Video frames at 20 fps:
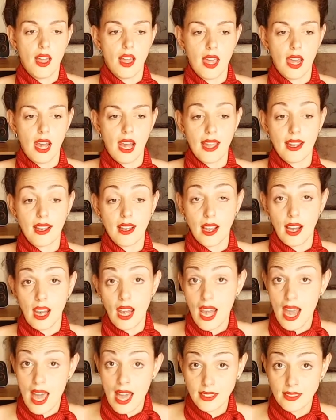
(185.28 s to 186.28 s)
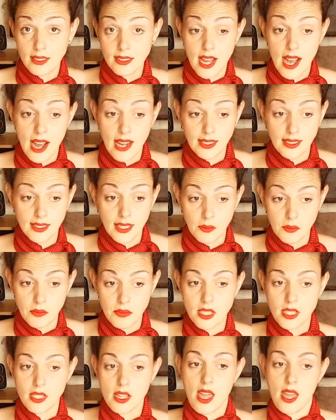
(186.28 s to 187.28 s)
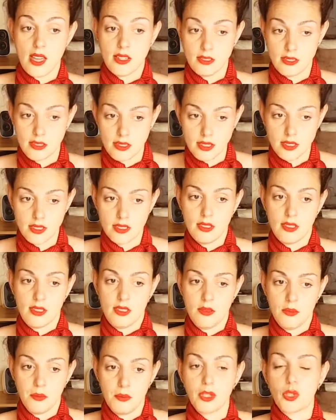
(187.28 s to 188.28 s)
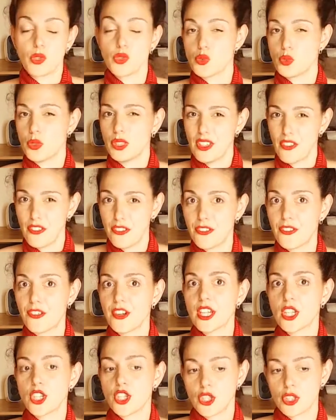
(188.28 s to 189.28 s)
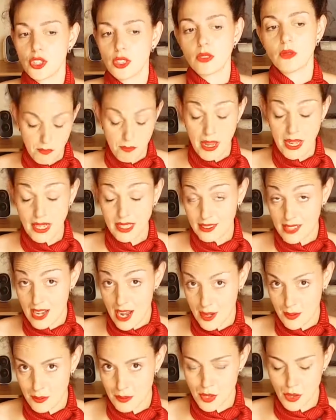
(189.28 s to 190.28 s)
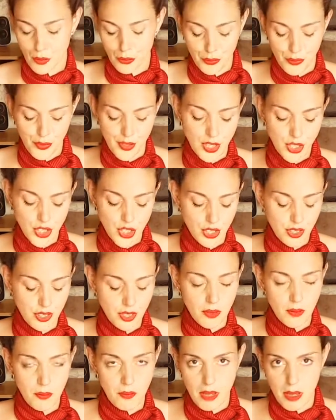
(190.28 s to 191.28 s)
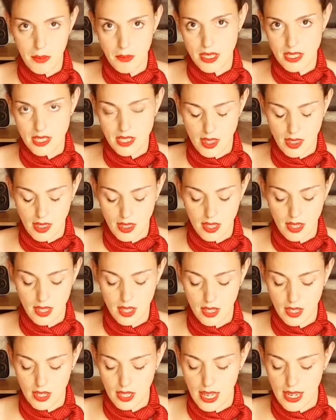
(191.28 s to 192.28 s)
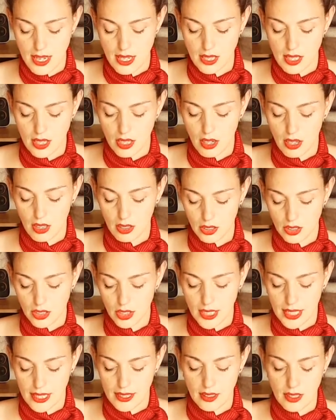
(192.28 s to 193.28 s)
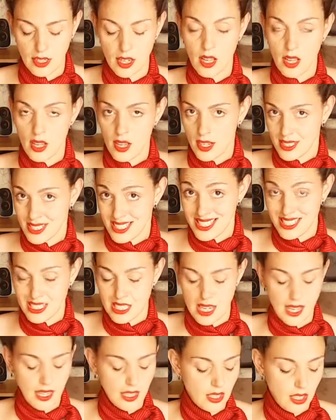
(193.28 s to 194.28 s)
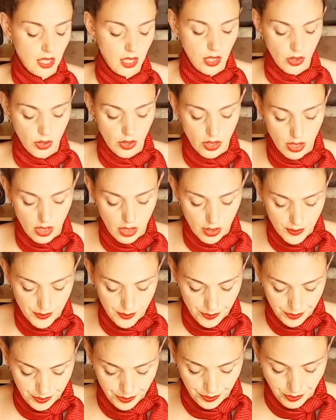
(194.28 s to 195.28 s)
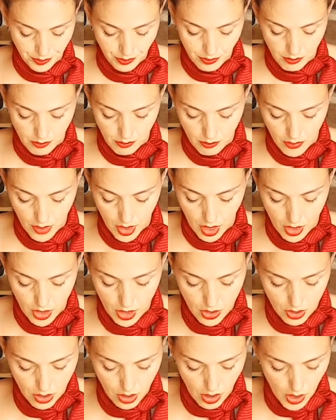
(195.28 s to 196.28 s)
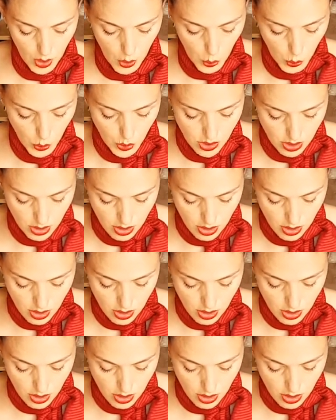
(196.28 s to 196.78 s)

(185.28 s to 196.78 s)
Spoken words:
like light items, and because with the friction, many times of friction, maybe something like the color can stain your clothes.